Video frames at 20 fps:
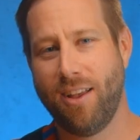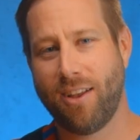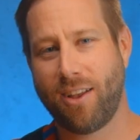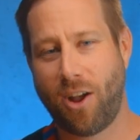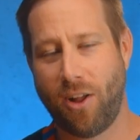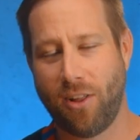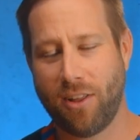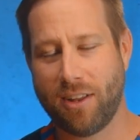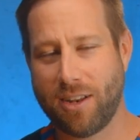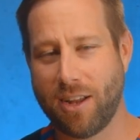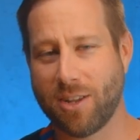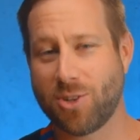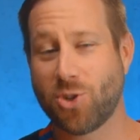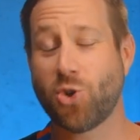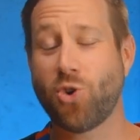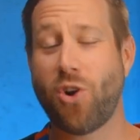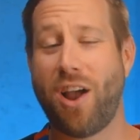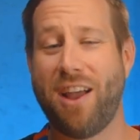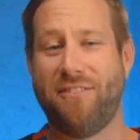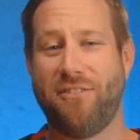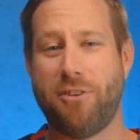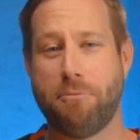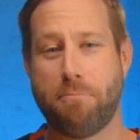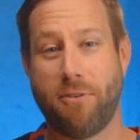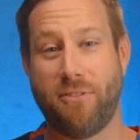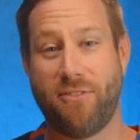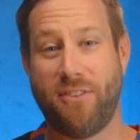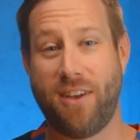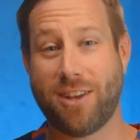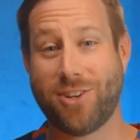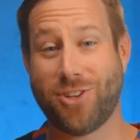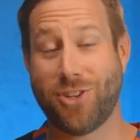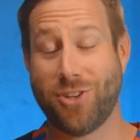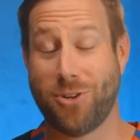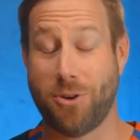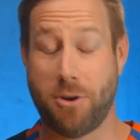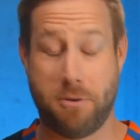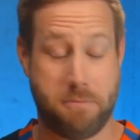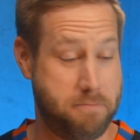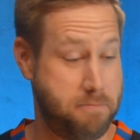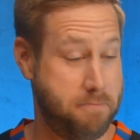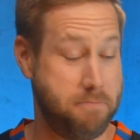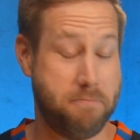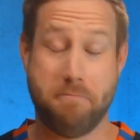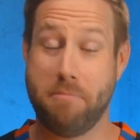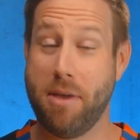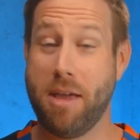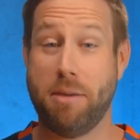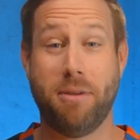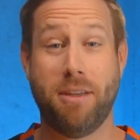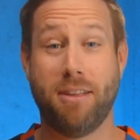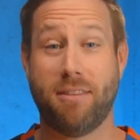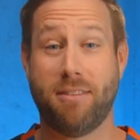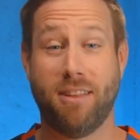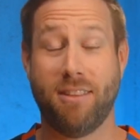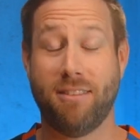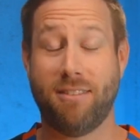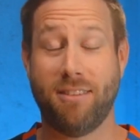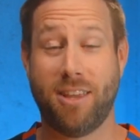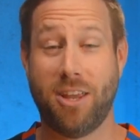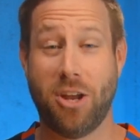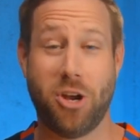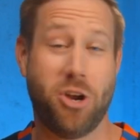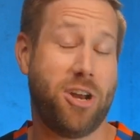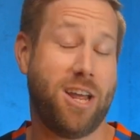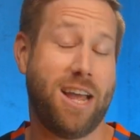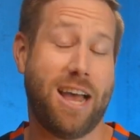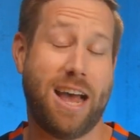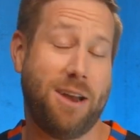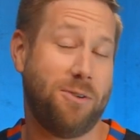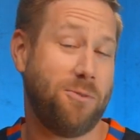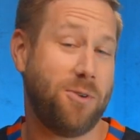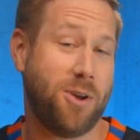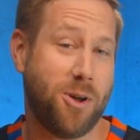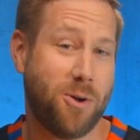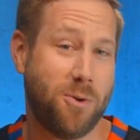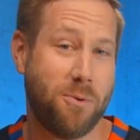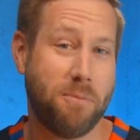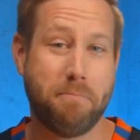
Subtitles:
Call it a strive for perfection, or maybe it's insecurity, I don't know.